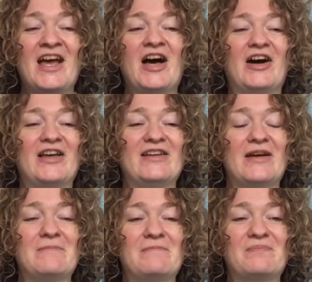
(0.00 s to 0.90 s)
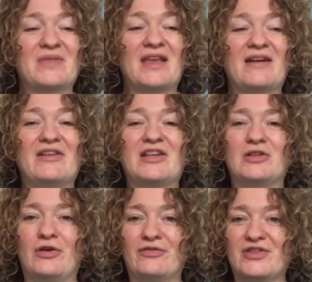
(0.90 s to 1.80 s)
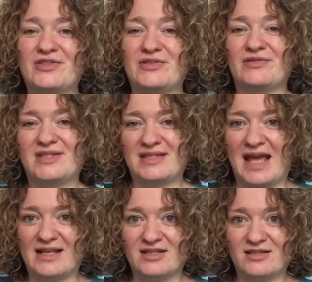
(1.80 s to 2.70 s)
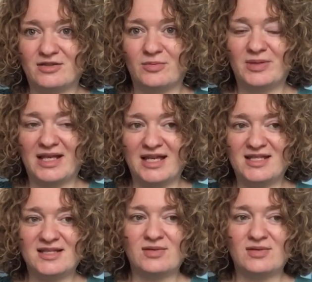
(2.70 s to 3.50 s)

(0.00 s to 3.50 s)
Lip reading: I've had a lot of the sort of standard complications.